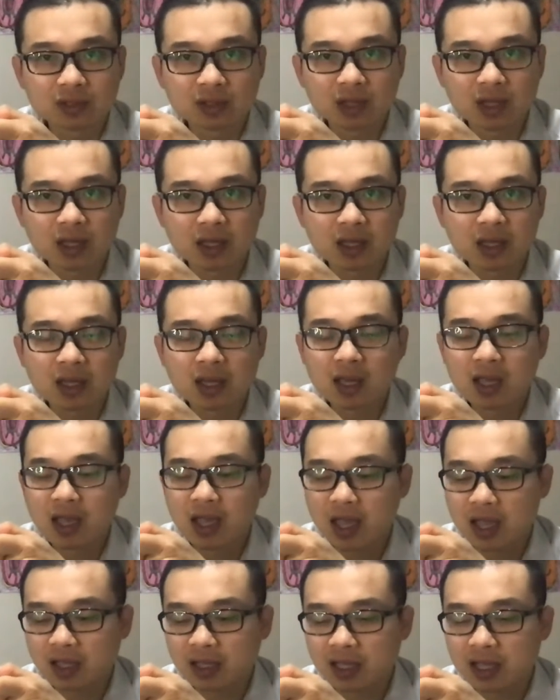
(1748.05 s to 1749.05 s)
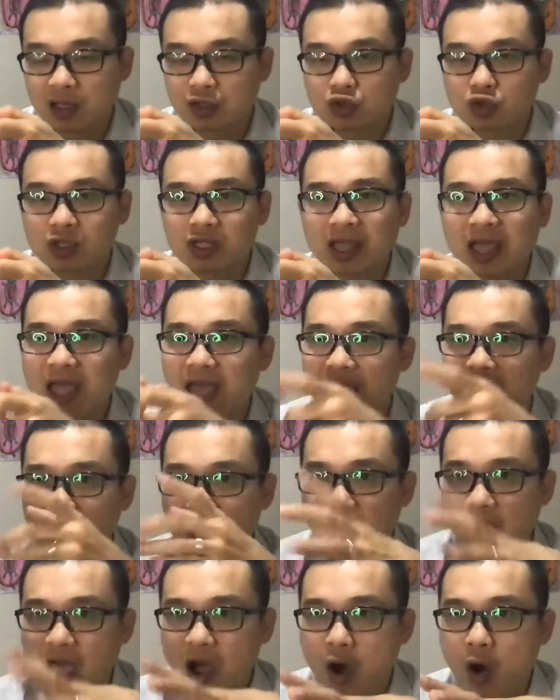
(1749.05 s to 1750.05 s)
Okay, it can treat
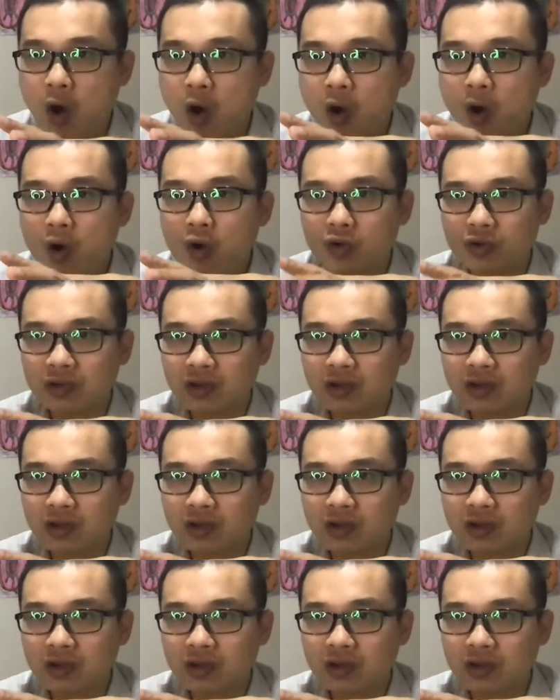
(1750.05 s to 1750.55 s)
all